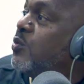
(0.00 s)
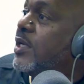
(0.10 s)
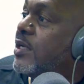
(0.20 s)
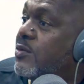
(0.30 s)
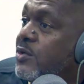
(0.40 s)

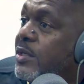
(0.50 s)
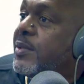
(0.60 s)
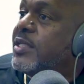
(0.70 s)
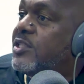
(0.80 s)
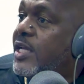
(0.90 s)
with Crip
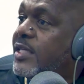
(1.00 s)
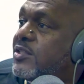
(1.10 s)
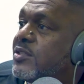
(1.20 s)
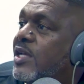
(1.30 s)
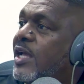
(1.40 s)
in
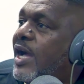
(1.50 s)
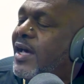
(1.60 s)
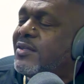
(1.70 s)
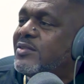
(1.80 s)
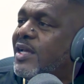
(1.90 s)
Texas.
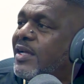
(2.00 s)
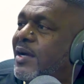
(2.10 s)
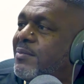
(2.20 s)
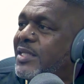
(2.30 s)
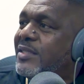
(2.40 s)
How does
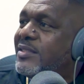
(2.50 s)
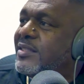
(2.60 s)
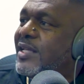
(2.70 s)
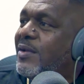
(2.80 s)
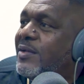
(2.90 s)
I mean?
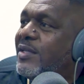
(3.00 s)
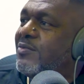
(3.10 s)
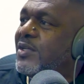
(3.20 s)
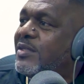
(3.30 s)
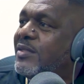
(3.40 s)
Does that
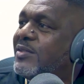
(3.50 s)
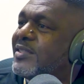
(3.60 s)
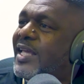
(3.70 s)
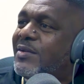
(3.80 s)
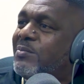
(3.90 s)
even
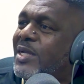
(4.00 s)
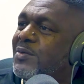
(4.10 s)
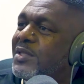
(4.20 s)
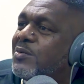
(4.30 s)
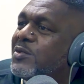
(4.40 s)
does that merit the